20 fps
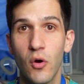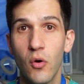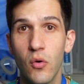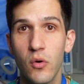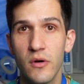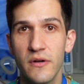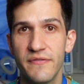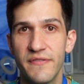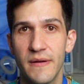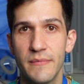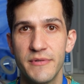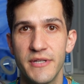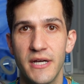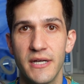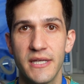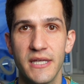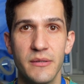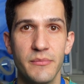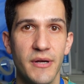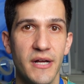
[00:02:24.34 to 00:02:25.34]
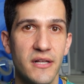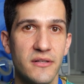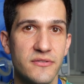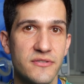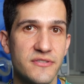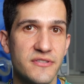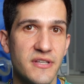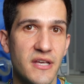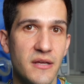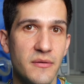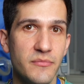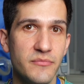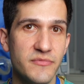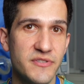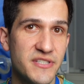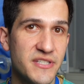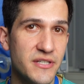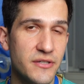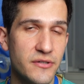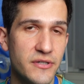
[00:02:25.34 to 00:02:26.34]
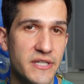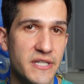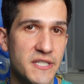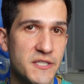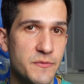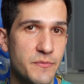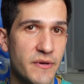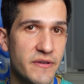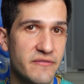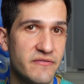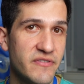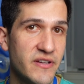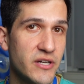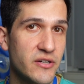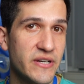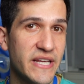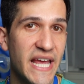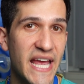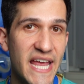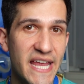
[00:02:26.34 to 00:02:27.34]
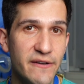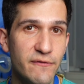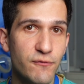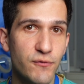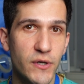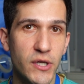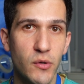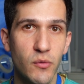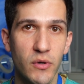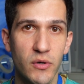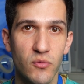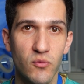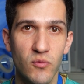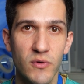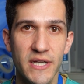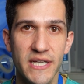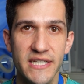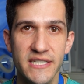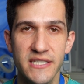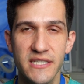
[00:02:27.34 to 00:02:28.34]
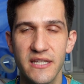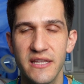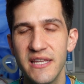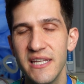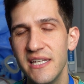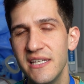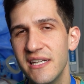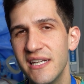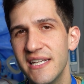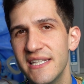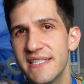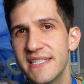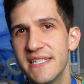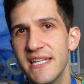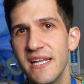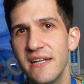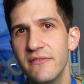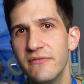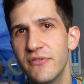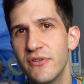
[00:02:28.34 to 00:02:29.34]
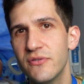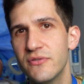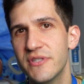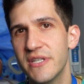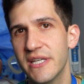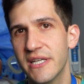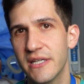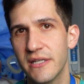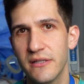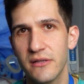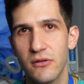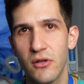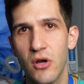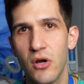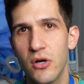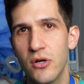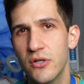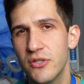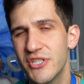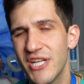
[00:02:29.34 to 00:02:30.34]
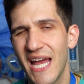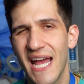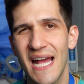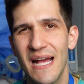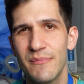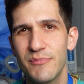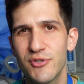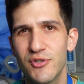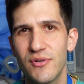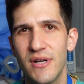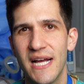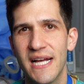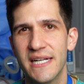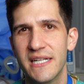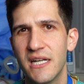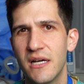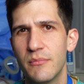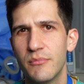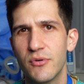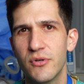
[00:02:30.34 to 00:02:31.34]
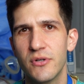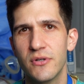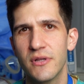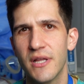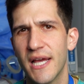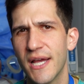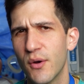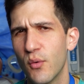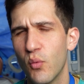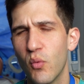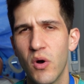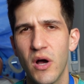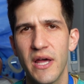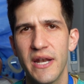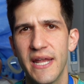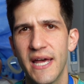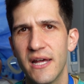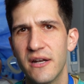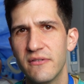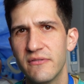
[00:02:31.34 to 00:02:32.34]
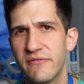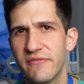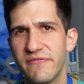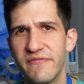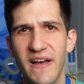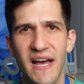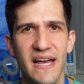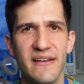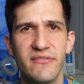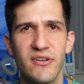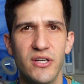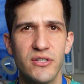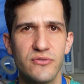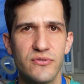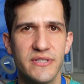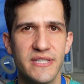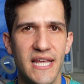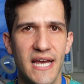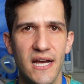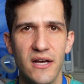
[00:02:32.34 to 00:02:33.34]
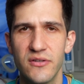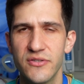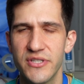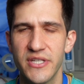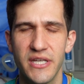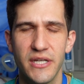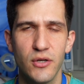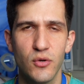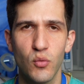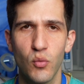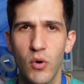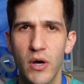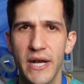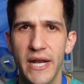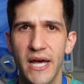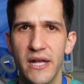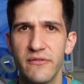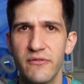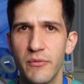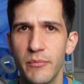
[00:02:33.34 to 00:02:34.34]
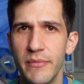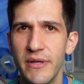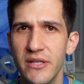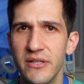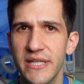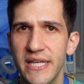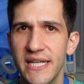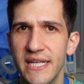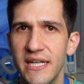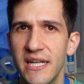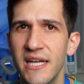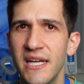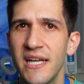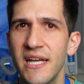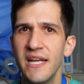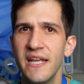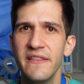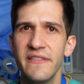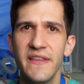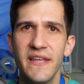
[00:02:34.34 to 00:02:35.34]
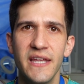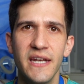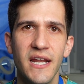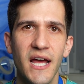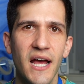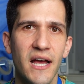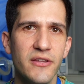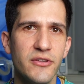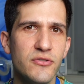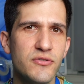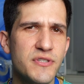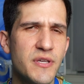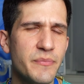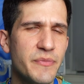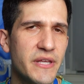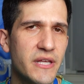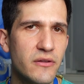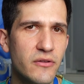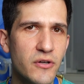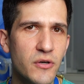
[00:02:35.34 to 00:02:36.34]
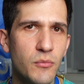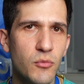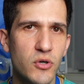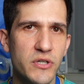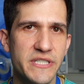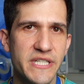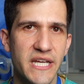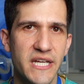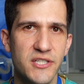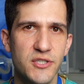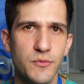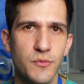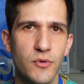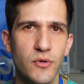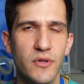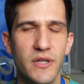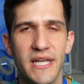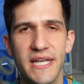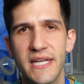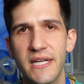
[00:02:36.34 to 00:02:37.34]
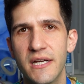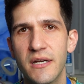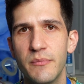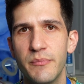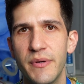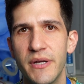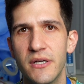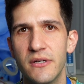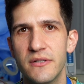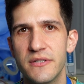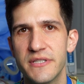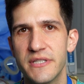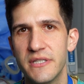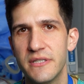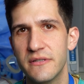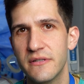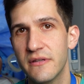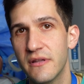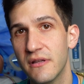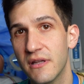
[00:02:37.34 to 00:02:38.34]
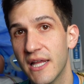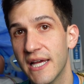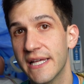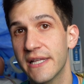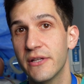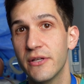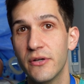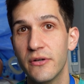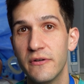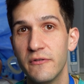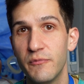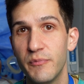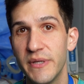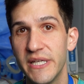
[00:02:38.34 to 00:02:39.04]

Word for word: Or if I'm talking about some serious but very infrequent risk, then instead of using a large abstract number like 1 out of 500,000 or 1 out of a million, then I use something a little more tangible like a comparison to the likelihood of